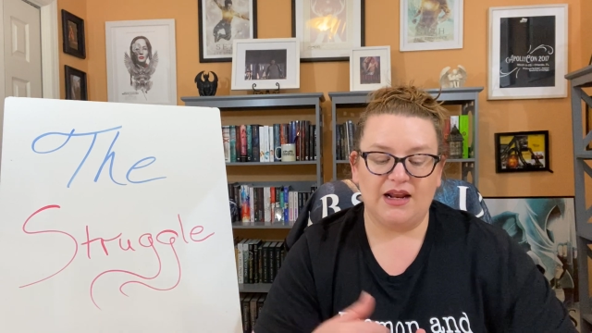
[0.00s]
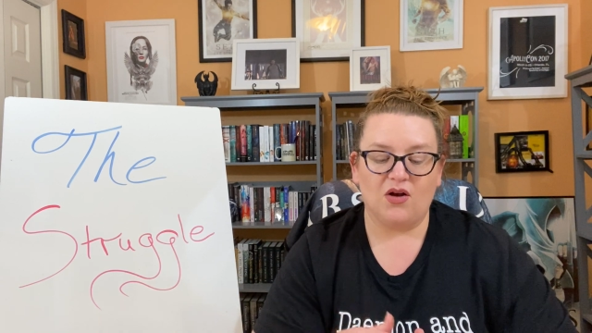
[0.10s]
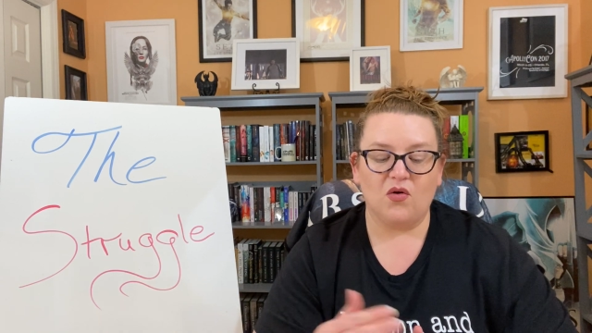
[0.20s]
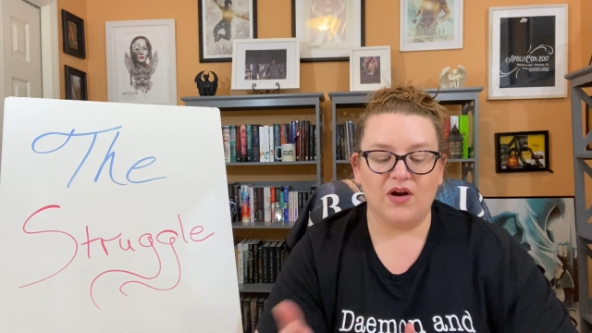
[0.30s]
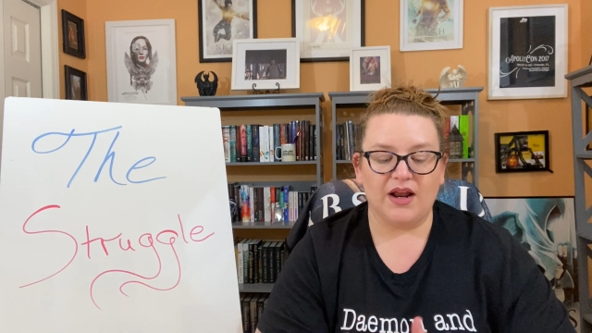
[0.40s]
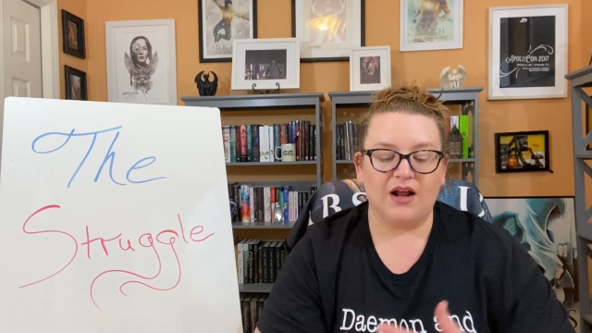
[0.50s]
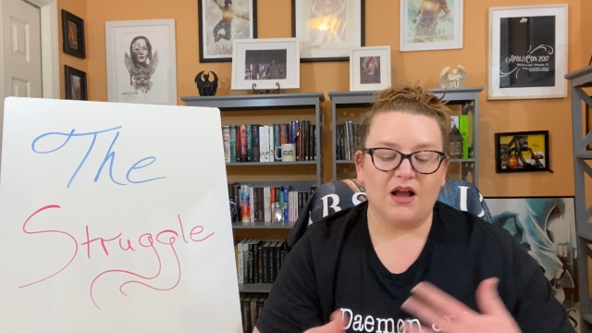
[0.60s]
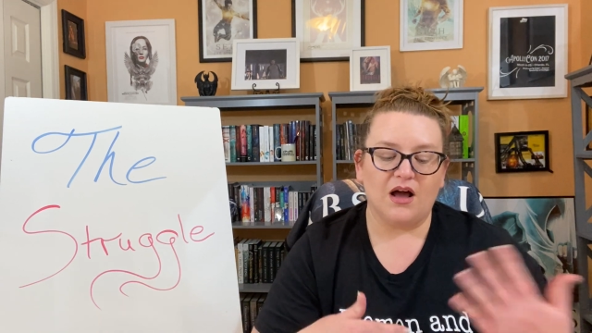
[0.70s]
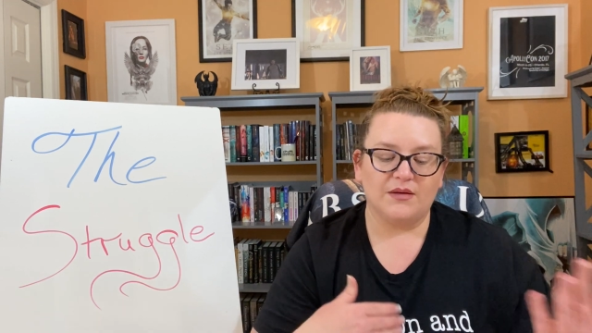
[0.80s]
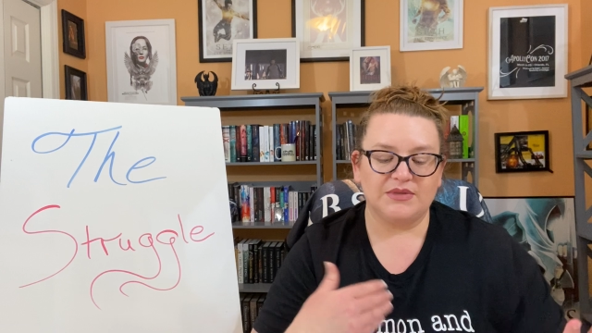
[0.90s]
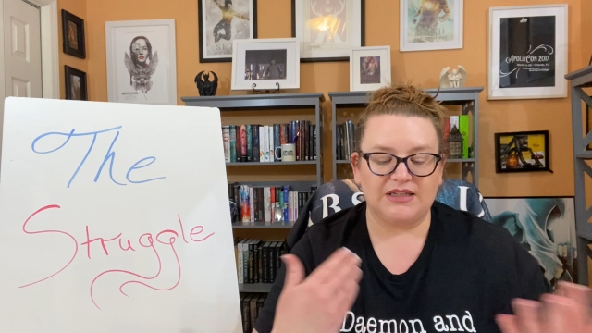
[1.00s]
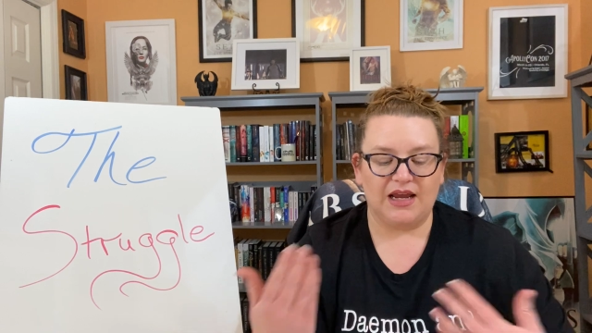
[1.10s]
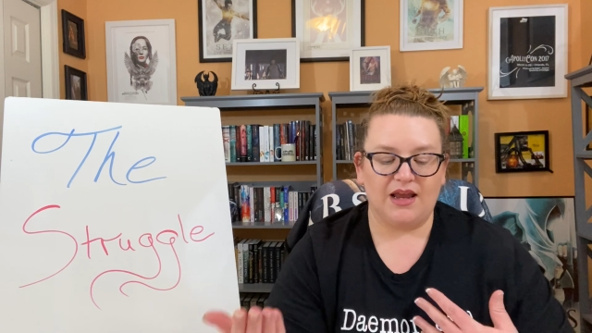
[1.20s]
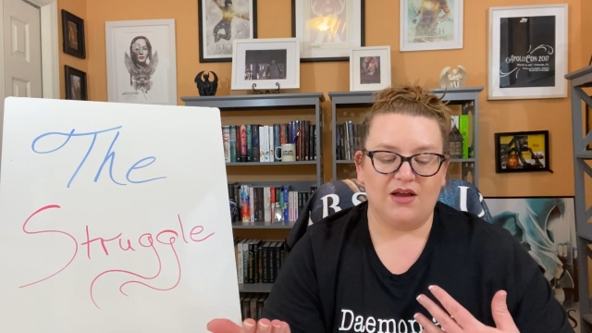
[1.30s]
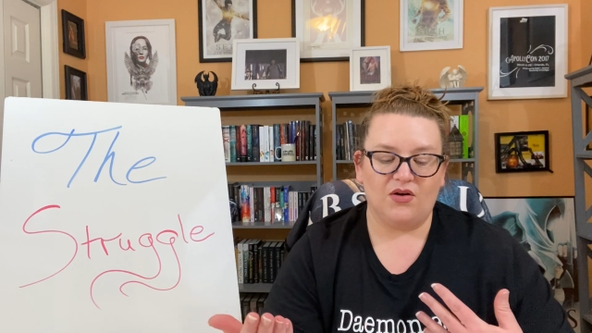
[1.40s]
and Cora kind of calms
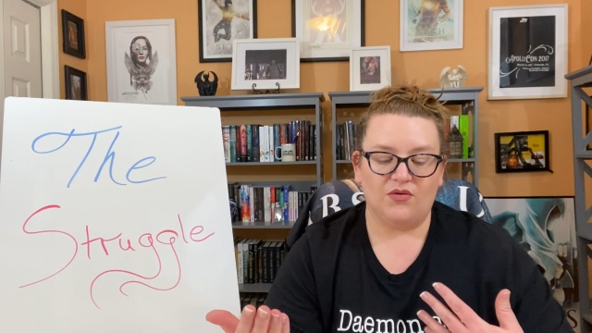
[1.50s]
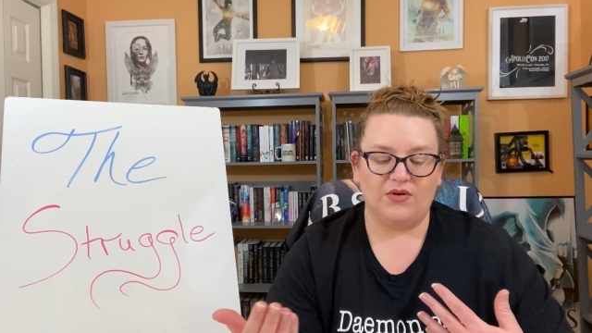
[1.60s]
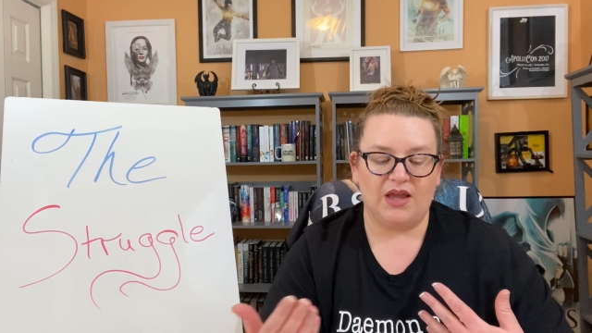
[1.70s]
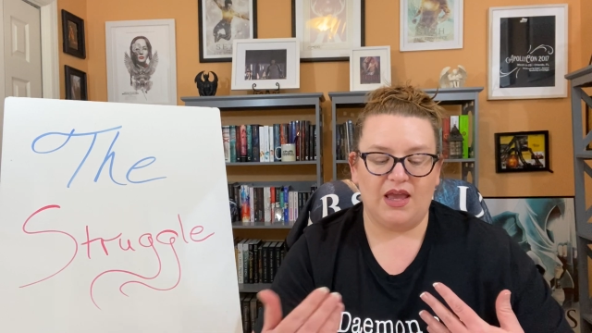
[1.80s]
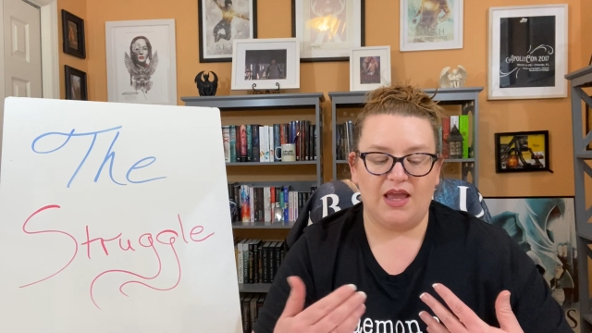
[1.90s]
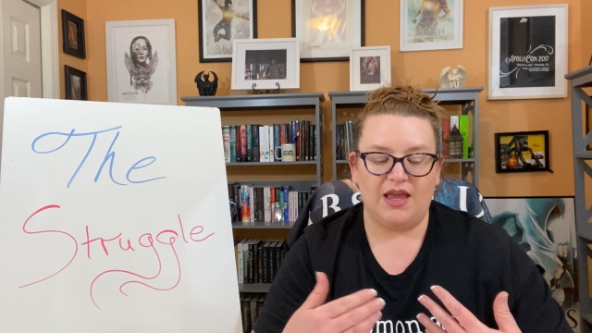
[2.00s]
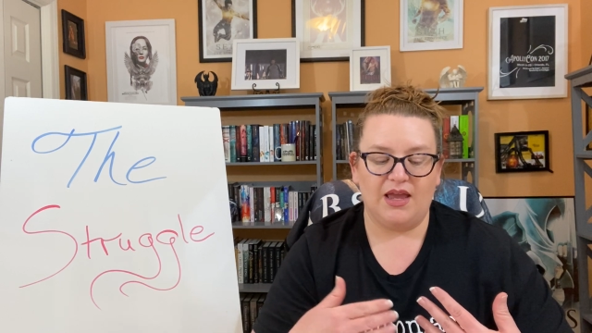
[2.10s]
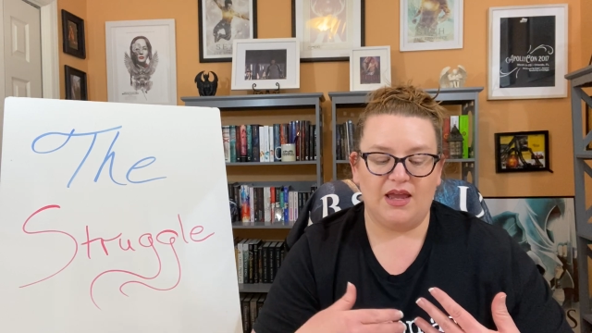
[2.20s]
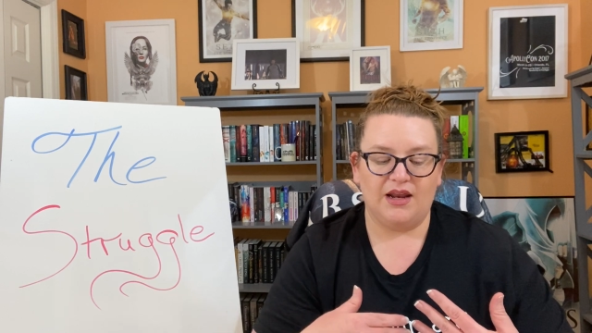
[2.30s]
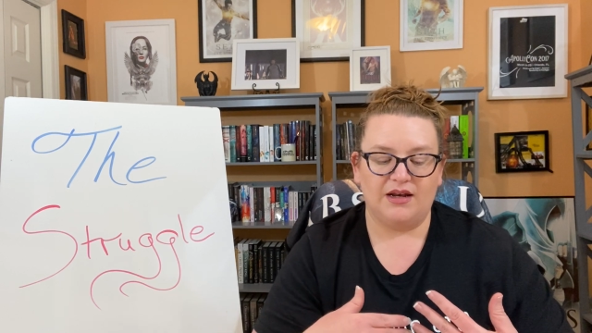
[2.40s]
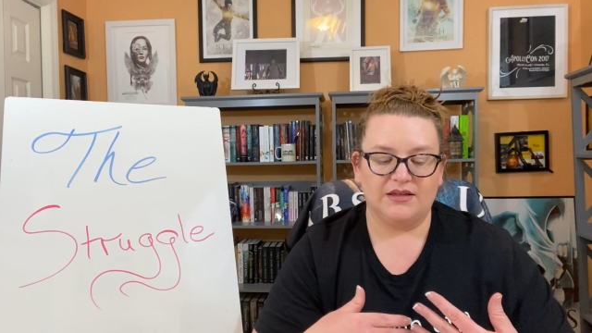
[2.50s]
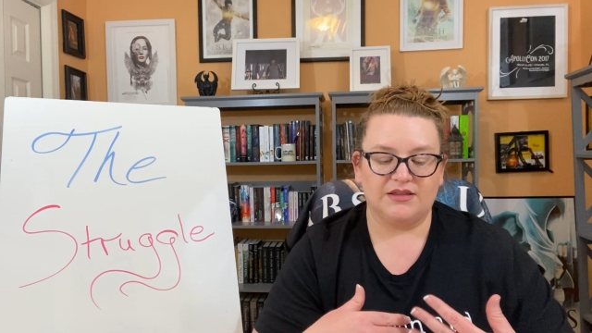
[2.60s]
down and